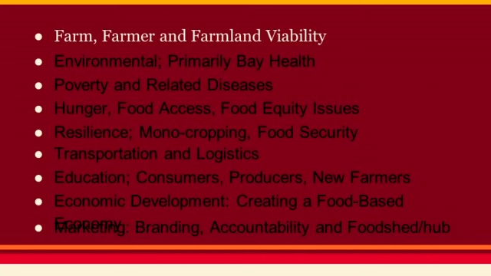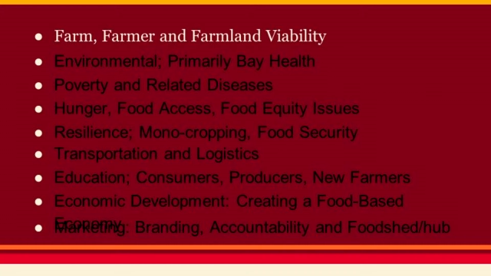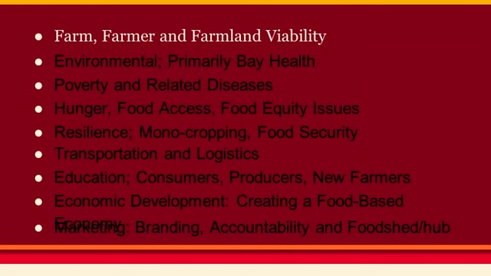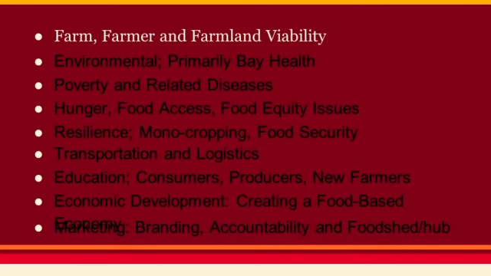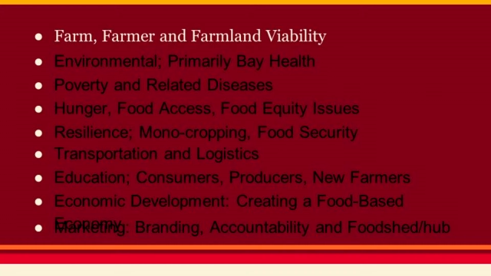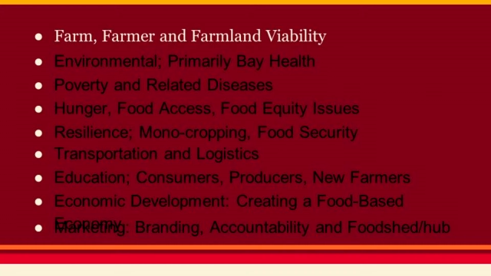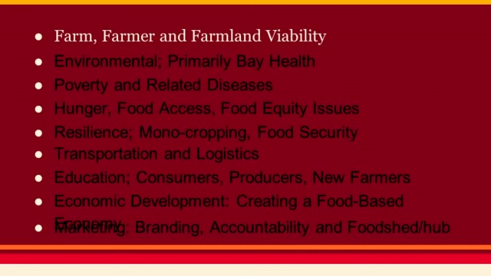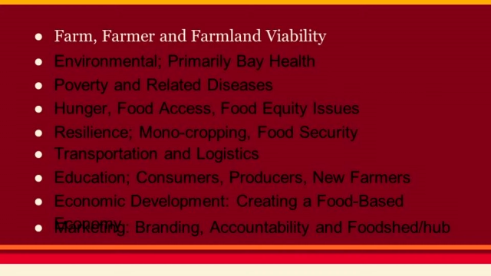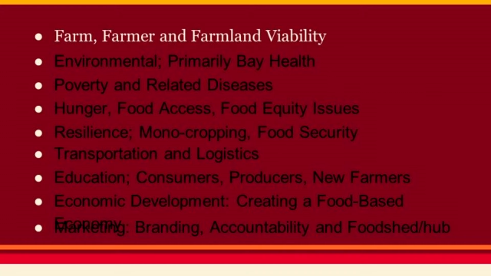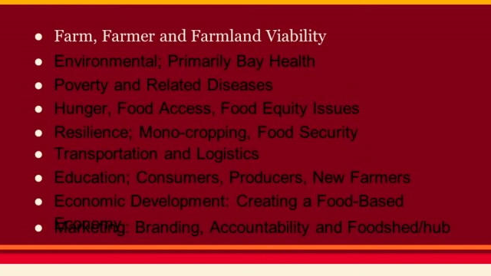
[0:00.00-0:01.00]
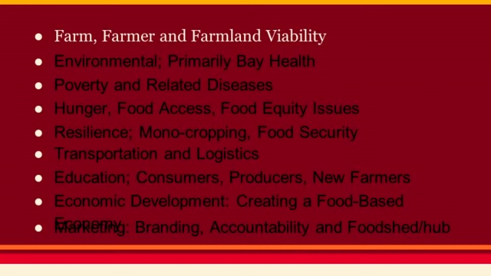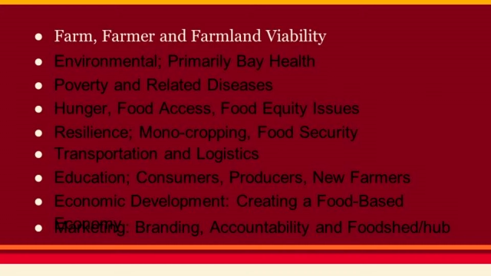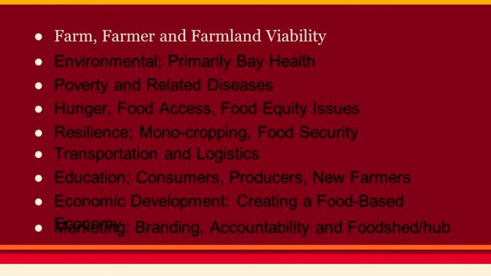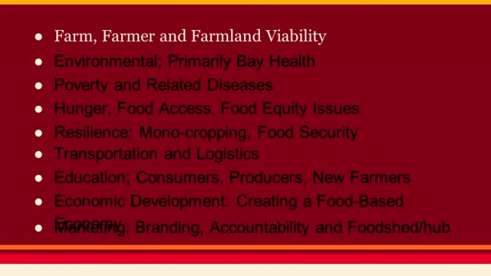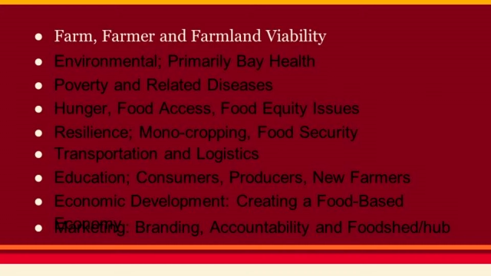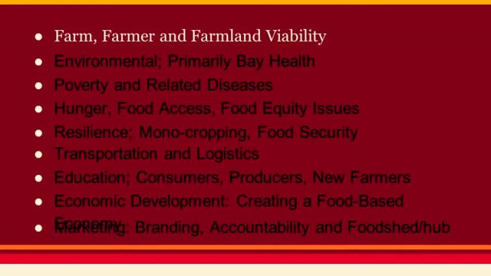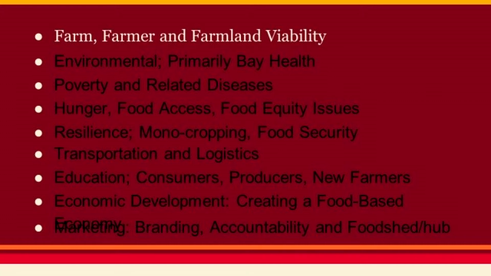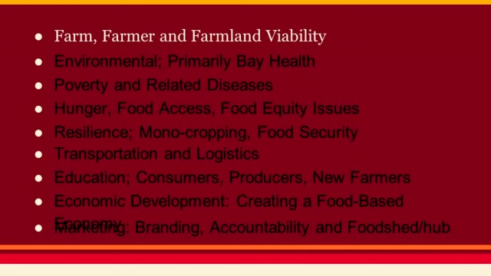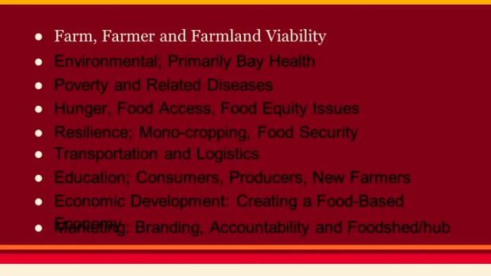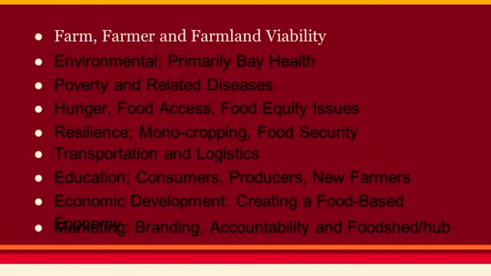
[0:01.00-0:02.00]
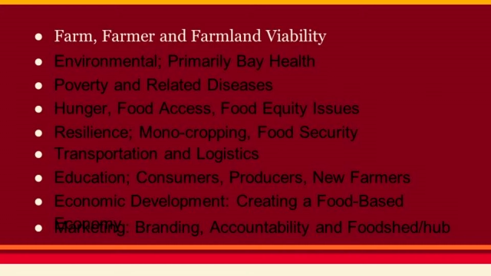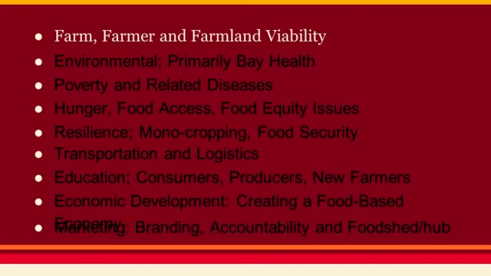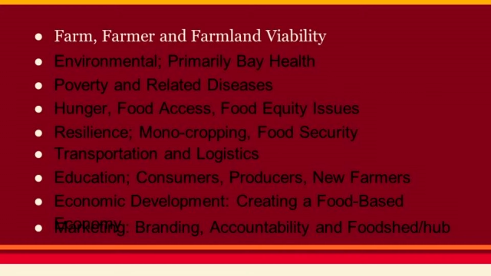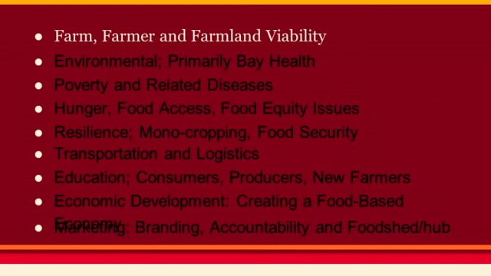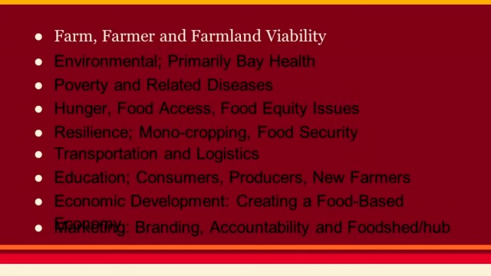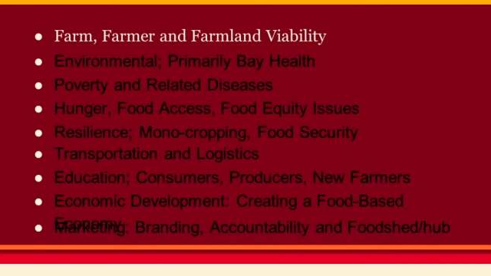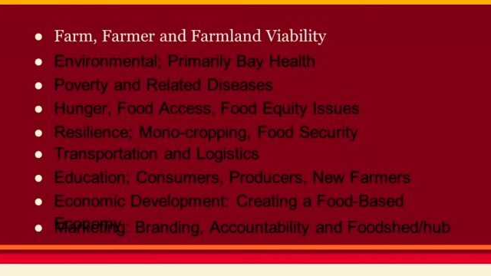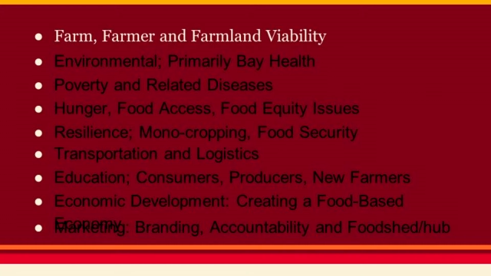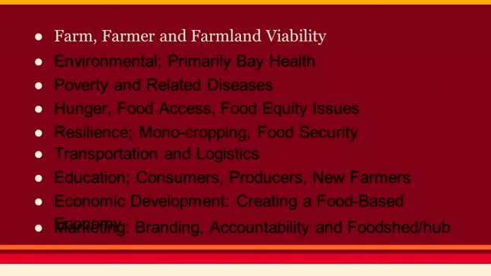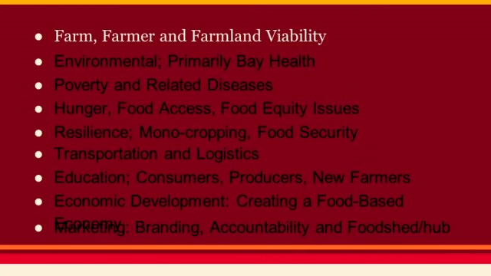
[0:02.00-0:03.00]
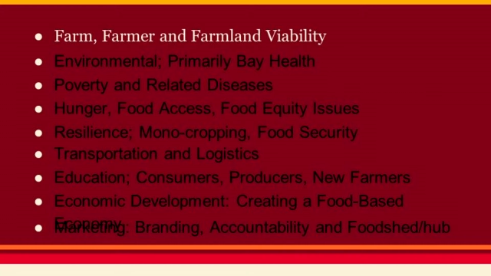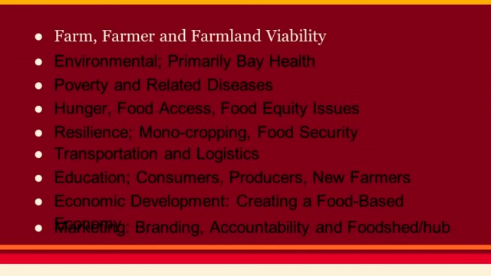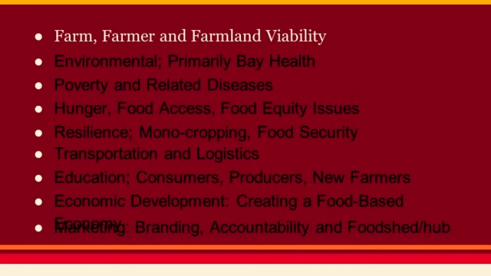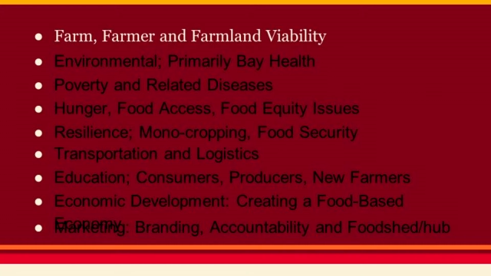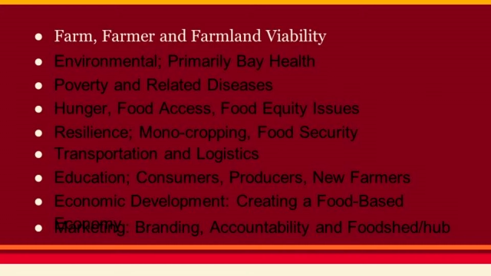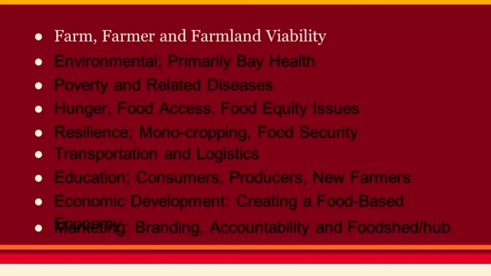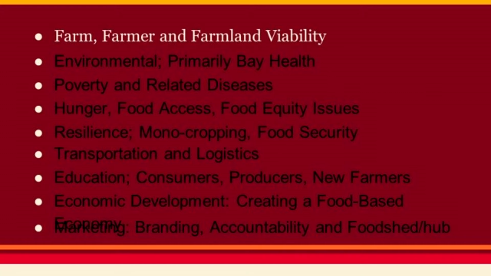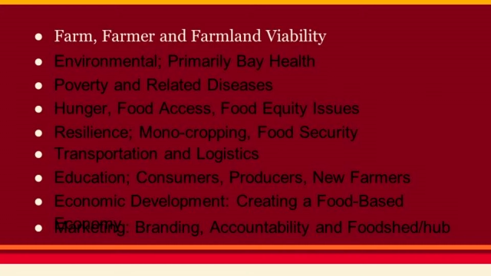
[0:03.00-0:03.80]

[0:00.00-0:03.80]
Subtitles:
(no speaker visible)